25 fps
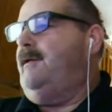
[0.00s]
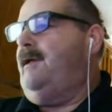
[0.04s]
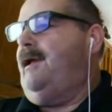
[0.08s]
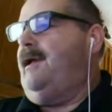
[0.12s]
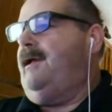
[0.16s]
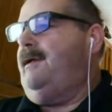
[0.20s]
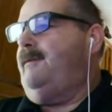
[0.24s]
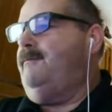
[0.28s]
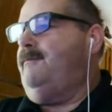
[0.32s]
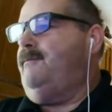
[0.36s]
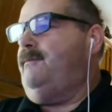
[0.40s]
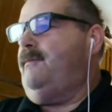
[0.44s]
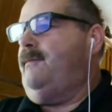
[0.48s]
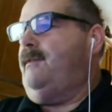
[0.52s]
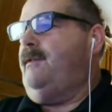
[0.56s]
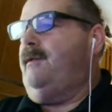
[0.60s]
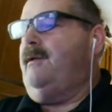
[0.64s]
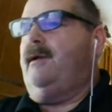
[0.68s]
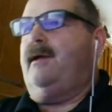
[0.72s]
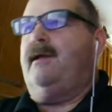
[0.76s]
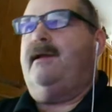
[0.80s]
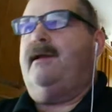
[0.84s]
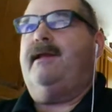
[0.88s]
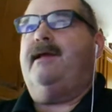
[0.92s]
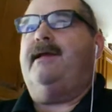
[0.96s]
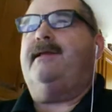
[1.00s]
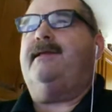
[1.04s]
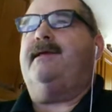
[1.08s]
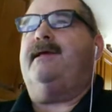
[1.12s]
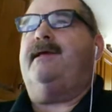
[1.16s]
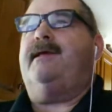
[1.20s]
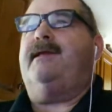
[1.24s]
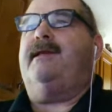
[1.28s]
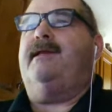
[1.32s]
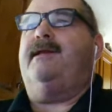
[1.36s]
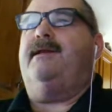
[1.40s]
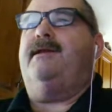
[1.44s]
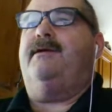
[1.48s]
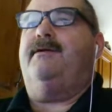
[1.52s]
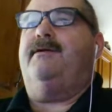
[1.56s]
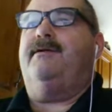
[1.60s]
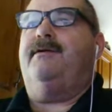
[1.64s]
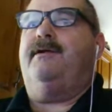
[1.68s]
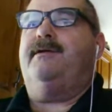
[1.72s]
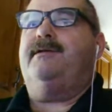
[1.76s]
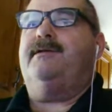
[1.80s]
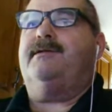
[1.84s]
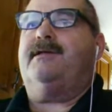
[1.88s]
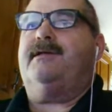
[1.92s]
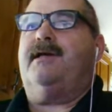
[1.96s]
Dang, got 18 in
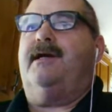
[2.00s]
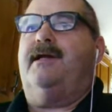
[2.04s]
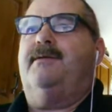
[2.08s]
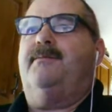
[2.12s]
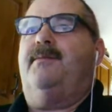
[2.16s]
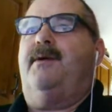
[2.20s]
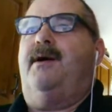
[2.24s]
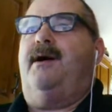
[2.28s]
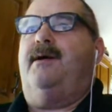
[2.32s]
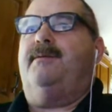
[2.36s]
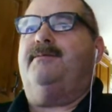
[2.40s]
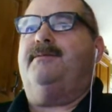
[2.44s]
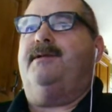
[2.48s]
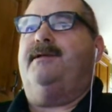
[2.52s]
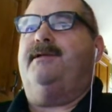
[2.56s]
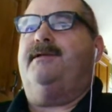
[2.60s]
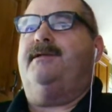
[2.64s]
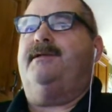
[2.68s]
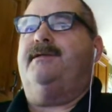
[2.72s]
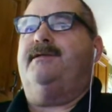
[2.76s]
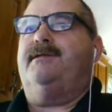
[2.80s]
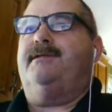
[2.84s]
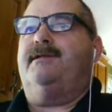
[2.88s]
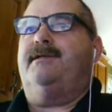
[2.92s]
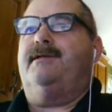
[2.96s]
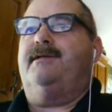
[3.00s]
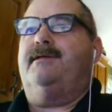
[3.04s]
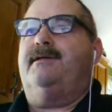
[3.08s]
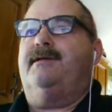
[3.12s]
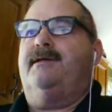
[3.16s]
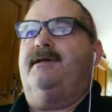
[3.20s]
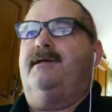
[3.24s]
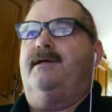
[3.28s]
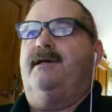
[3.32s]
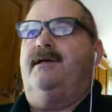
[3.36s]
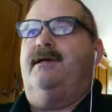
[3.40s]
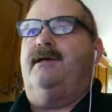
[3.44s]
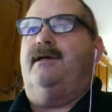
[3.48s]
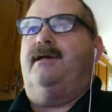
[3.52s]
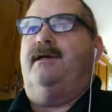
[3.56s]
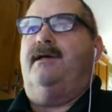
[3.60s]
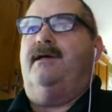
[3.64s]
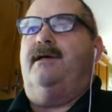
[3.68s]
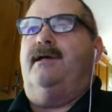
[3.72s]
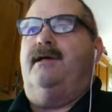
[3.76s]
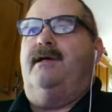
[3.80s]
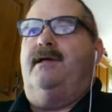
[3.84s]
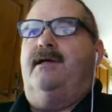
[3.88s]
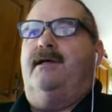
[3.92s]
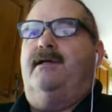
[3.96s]
here. I just kind of popped in just to
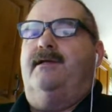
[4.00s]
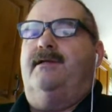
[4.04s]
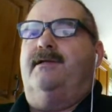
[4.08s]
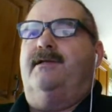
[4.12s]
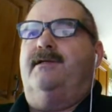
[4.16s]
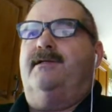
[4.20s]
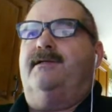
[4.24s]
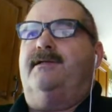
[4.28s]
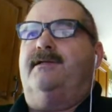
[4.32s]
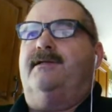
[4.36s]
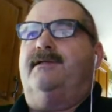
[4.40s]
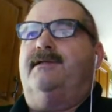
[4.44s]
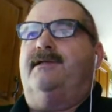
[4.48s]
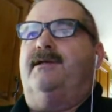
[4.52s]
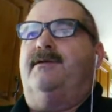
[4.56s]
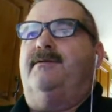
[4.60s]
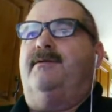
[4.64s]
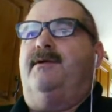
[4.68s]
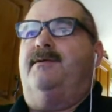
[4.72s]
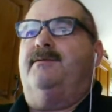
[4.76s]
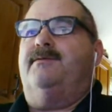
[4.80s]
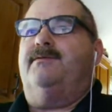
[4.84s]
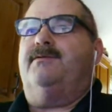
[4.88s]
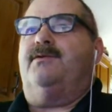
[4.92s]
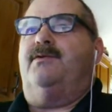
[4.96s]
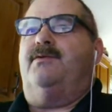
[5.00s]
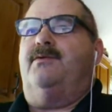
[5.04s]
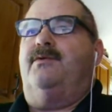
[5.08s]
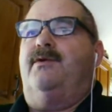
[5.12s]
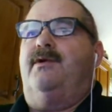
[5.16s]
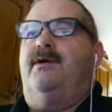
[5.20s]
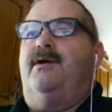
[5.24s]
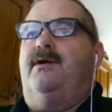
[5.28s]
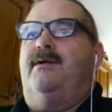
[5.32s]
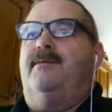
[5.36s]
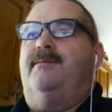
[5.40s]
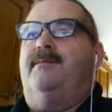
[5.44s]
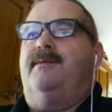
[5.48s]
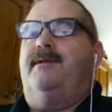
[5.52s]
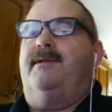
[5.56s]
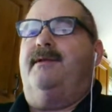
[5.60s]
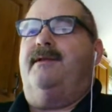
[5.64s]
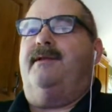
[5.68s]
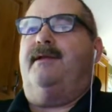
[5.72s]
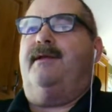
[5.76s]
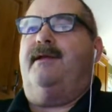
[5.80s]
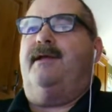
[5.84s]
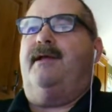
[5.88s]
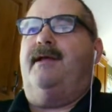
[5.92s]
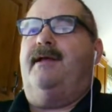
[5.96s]
see what was going on. But
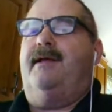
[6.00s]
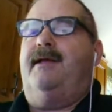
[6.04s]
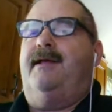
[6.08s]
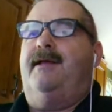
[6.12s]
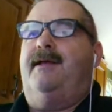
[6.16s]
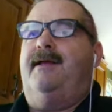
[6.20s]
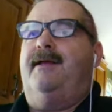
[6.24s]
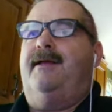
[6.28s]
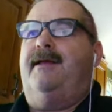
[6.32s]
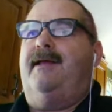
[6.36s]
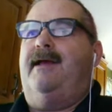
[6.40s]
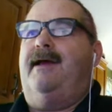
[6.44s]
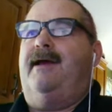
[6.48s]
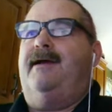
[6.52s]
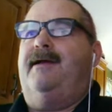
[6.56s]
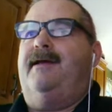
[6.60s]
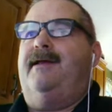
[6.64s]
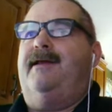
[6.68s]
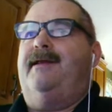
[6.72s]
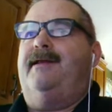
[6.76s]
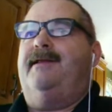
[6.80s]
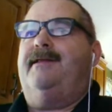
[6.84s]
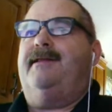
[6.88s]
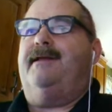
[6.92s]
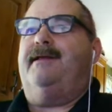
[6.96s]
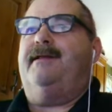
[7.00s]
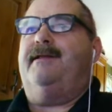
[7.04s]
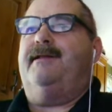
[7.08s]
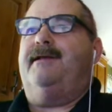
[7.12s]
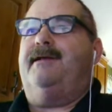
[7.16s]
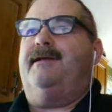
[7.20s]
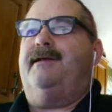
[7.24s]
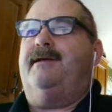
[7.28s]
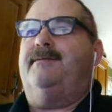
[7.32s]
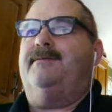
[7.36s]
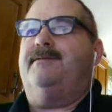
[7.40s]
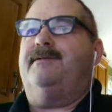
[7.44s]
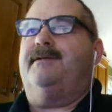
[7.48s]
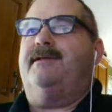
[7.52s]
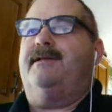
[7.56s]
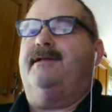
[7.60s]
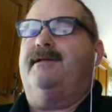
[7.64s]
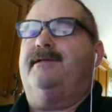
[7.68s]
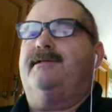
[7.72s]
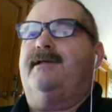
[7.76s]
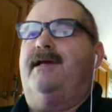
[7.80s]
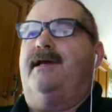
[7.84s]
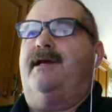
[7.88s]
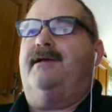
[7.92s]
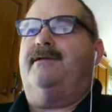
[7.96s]
yeah, anything that comes in
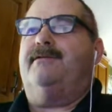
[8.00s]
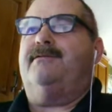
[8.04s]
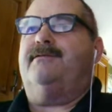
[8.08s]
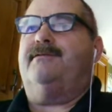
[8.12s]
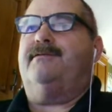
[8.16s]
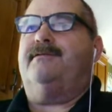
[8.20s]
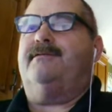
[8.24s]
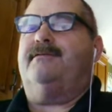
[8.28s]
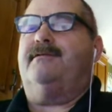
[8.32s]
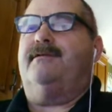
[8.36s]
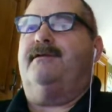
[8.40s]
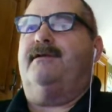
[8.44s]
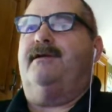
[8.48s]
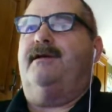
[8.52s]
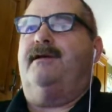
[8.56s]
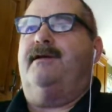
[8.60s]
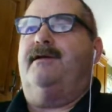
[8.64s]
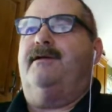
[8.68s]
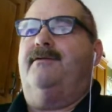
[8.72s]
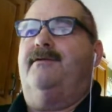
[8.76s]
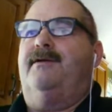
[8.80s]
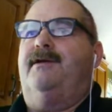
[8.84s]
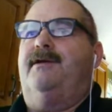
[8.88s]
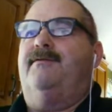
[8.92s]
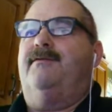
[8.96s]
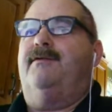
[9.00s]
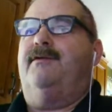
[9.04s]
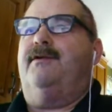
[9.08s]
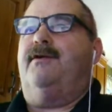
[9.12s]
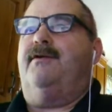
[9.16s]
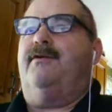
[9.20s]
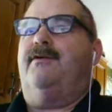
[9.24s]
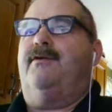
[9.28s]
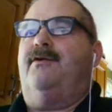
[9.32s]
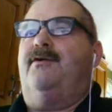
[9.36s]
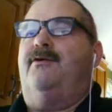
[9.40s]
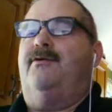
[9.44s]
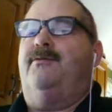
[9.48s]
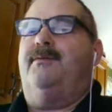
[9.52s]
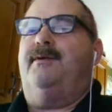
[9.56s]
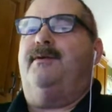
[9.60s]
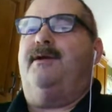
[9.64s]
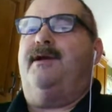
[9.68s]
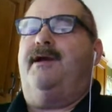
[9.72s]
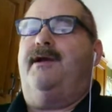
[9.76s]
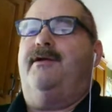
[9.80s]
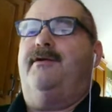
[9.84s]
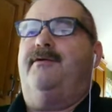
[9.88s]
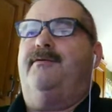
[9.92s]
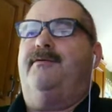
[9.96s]
this house, even our home
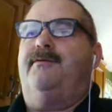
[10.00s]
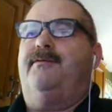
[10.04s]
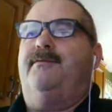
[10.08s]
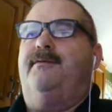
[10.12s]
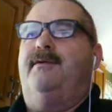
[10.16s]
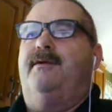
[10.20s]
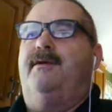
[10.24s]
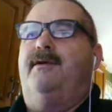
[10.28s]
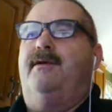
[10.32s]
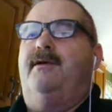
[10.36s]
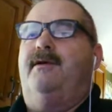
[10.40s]
care